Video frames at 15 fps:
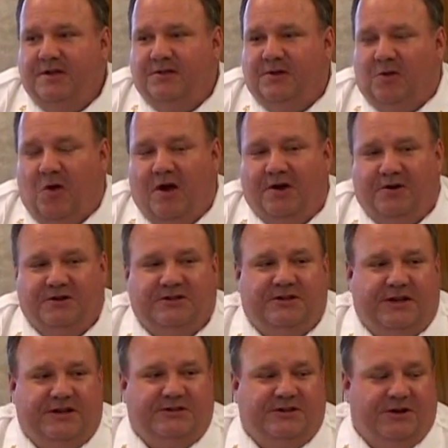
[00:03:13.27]
the longer it
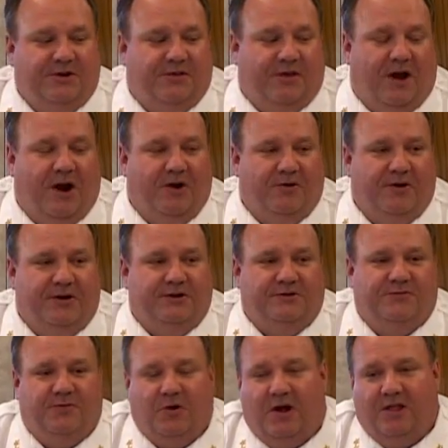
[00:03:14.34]
stays here, the harder it
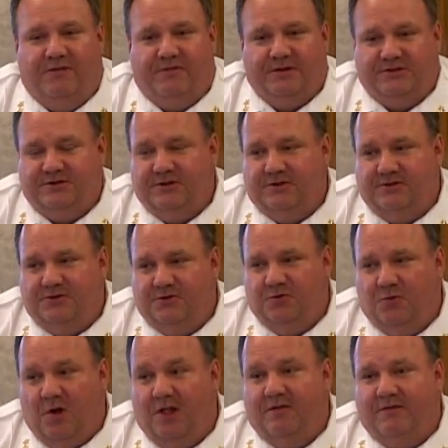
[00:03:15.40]
is for all of us to
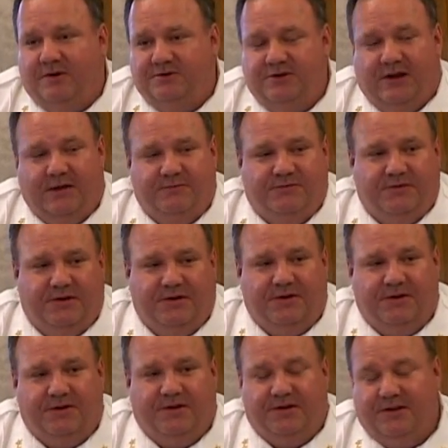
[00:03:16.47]
do all of our jobs
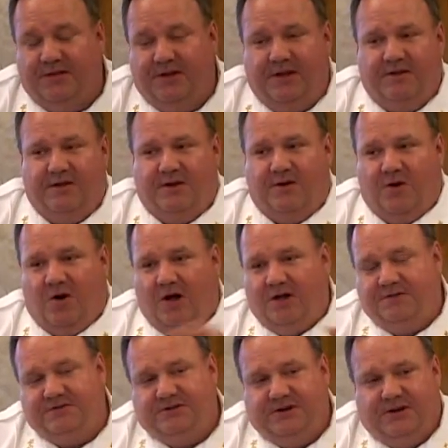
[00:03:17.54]
in
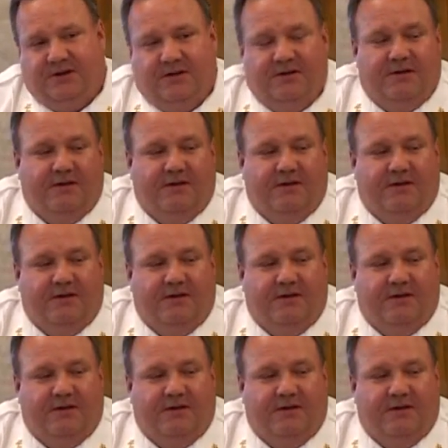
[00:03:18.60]
all city